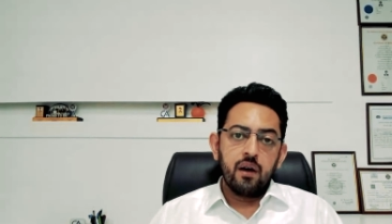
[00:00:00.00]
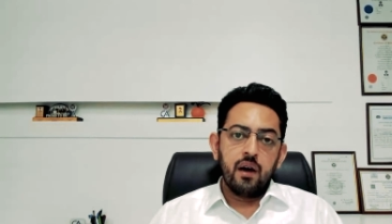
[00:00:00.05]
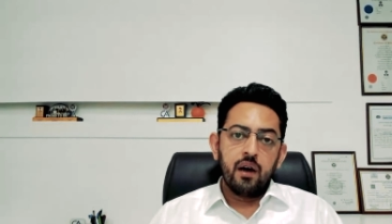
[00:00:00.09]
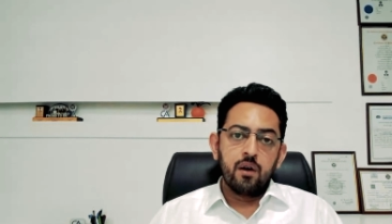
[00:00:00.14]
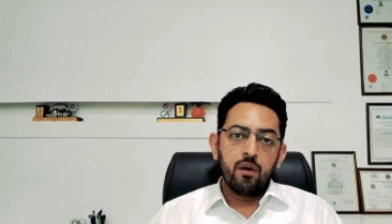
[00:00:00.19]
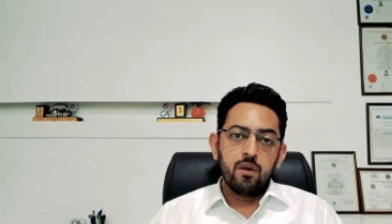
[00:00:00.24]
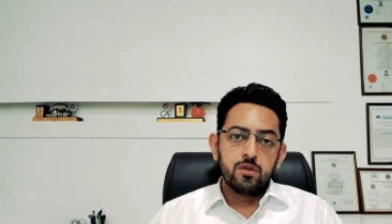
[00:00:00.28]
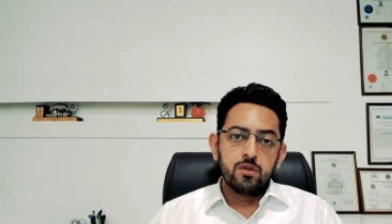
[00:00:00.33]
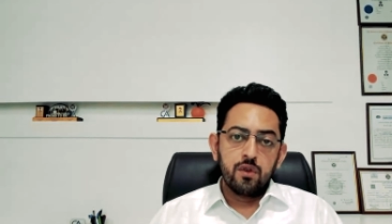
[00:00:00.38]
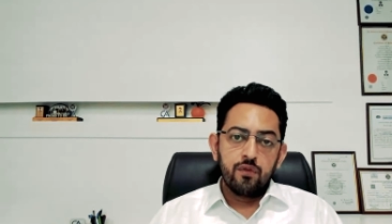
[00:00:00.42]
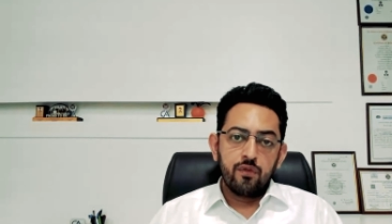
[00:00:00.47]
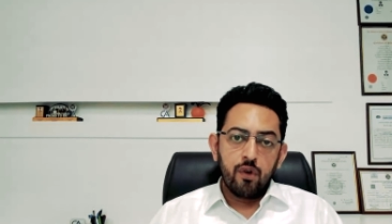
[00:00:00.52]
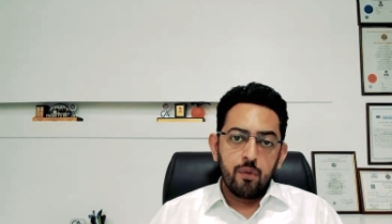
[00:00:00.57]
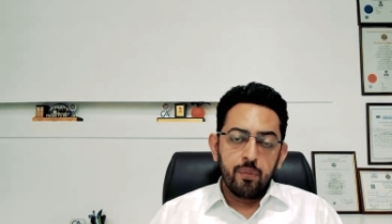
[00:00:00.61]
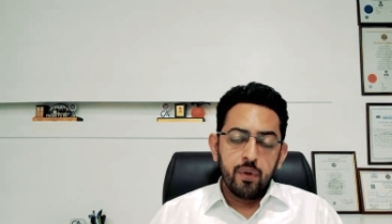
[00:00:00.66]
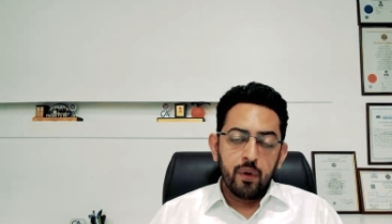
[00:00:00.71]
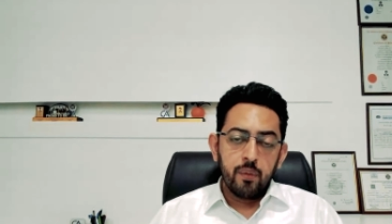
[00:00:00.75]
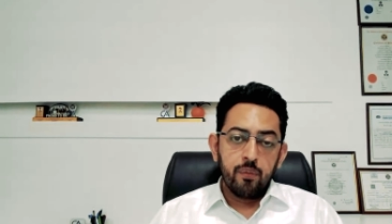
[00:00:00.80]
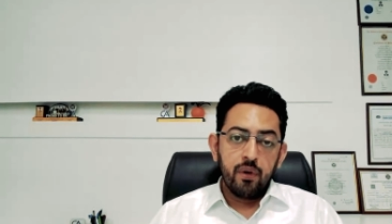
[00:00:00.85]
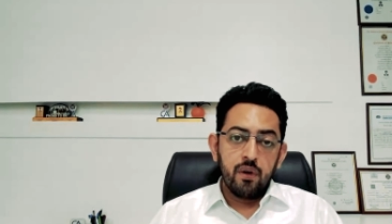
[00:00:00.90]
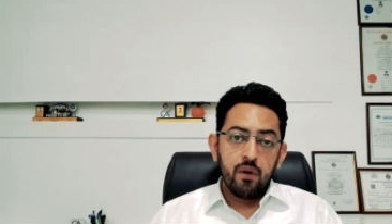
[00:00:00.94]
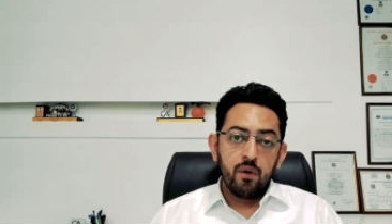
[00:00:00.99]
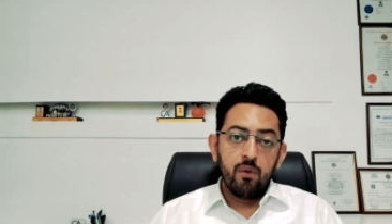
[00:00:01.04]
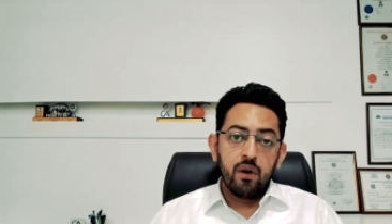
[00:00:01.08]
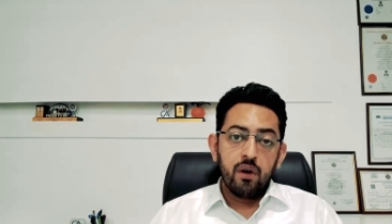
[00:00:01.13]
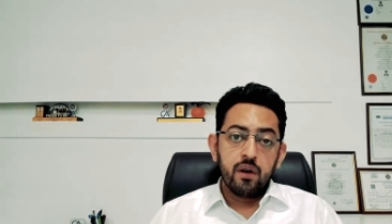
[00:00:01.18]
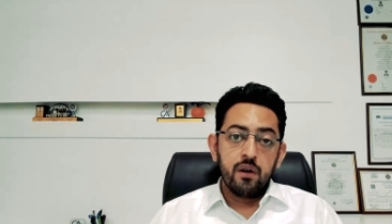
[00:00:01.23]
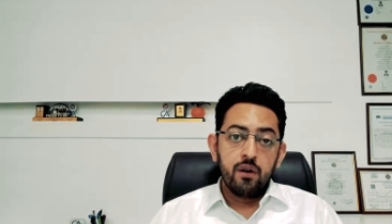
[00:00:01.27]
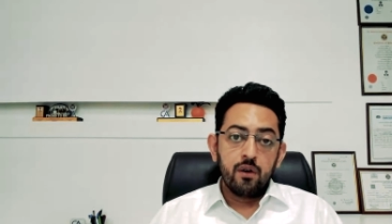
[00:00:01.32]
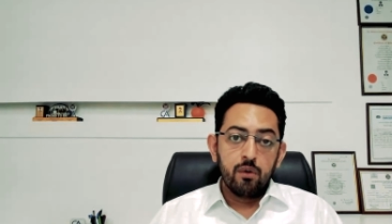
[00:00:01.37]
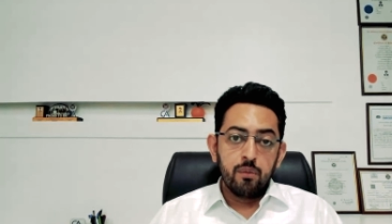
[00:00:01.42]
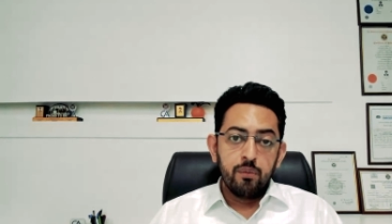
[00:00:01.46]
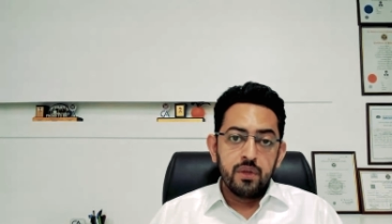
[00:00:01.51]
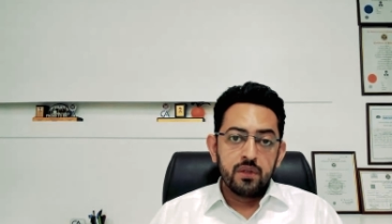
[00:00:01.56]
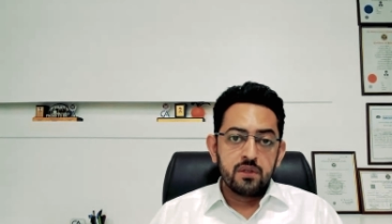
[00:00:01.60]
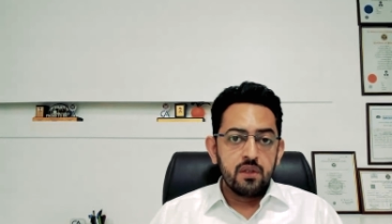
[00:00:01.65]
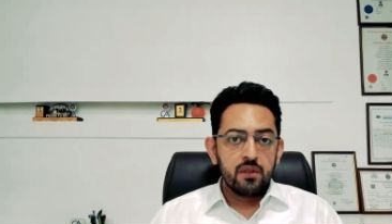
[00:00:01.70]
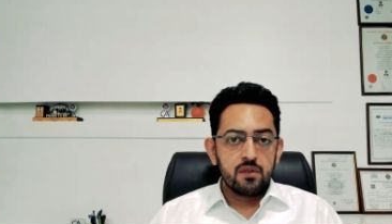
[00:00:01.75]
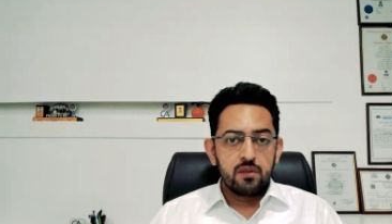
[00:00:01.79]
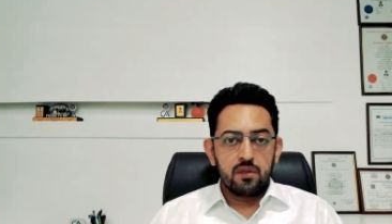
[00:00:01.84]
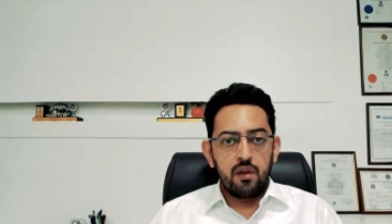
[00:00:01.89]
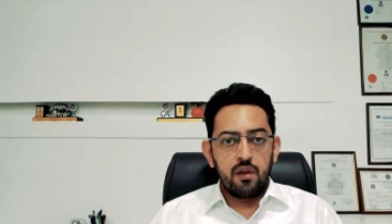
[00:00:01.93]
And also for people who are into
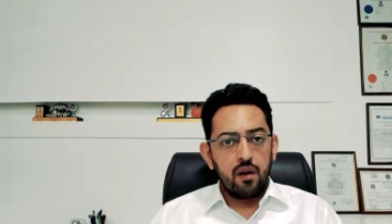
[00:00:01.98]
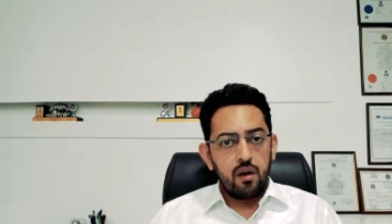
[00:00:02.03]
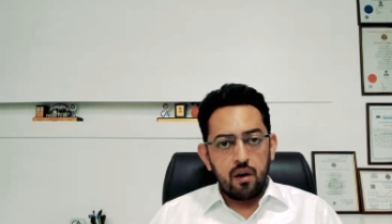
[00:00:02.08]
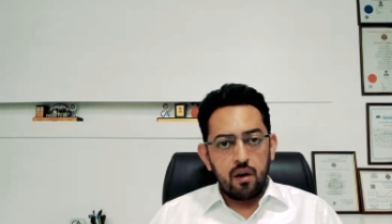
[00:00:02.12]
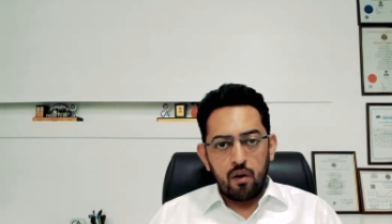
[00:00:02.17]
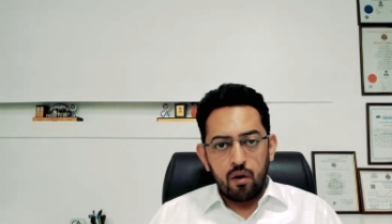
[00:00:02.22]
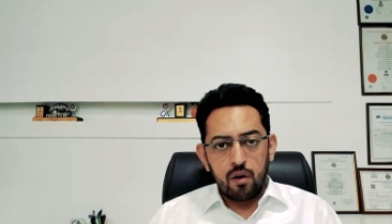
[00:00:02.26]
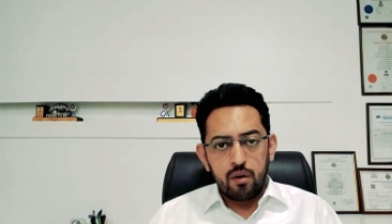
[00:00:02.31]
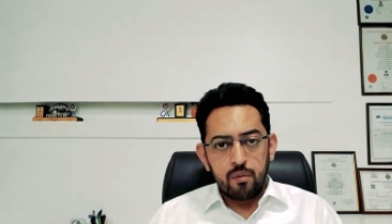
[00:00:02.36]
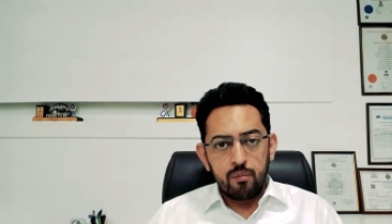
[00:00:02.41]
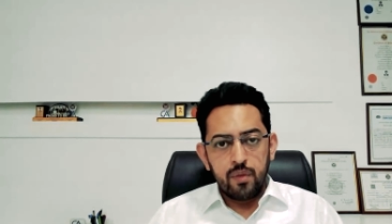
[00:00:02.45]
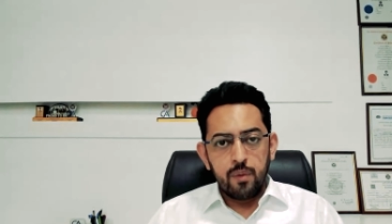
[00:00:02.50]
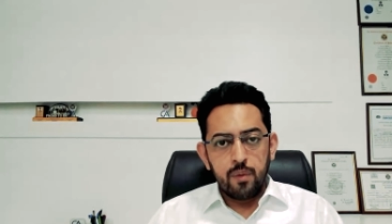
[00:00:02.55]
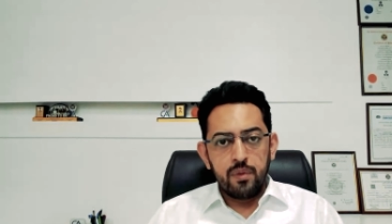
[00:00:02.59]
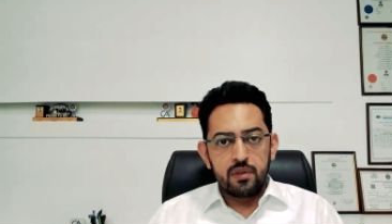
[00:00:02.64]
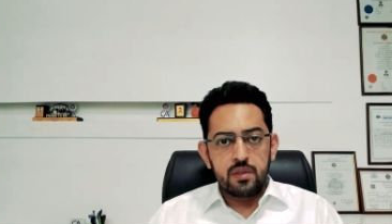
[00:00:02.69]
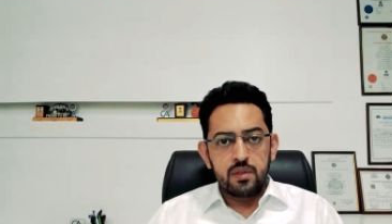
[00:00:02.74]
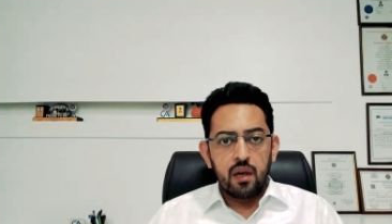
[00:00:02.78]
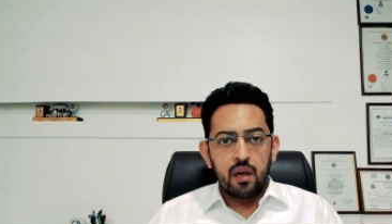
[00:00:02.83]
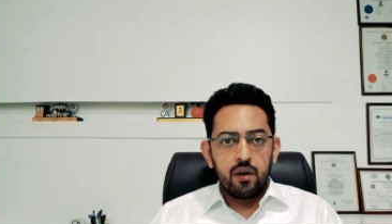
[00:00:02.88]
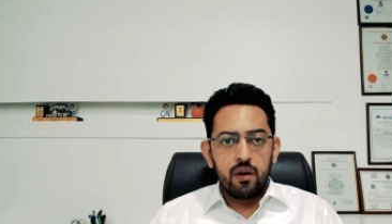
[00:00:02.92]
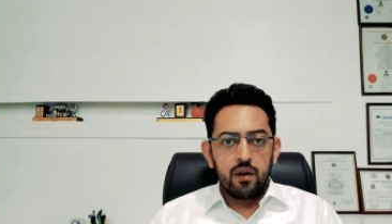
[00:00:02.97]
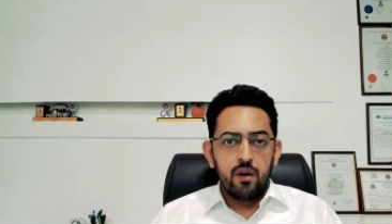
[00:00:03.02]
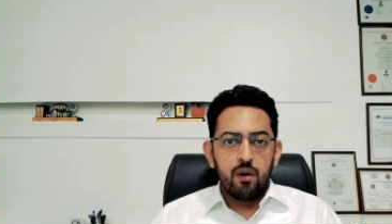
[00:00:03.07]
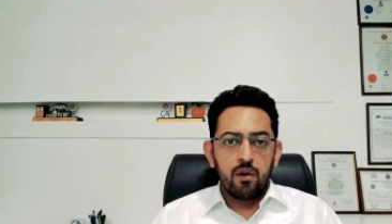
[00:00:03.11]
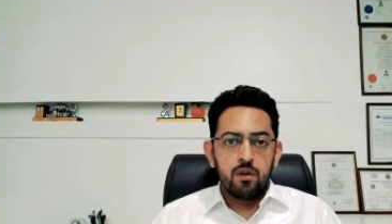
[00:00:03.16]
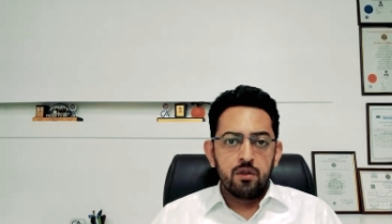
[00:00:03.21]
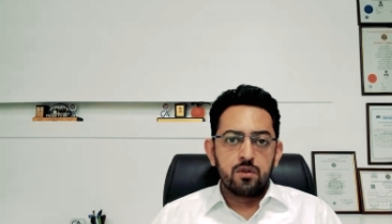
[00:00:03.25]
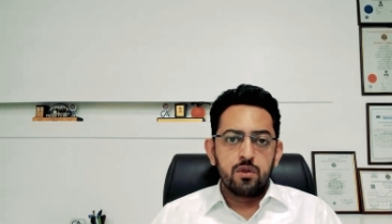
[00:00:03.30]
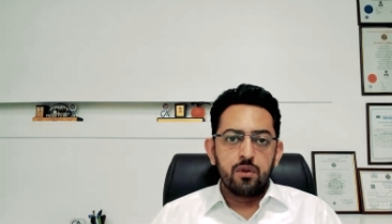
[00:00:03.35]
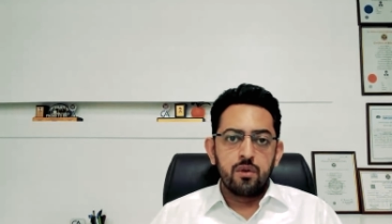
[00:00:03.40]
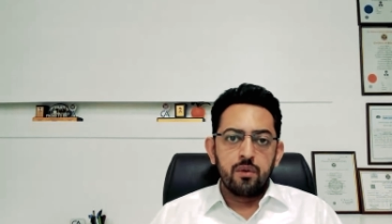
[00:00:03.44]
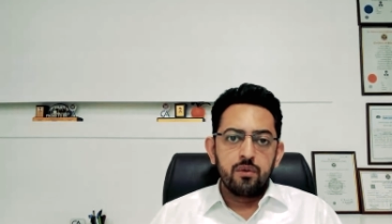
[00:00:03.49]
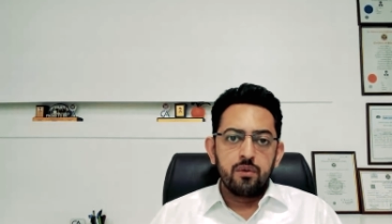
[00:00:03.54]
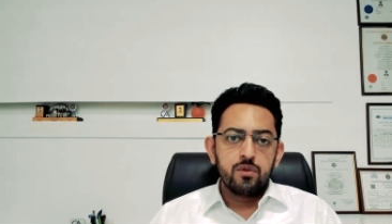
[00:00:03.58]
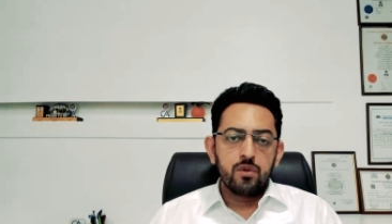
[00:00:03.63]
business or maybe salaried also.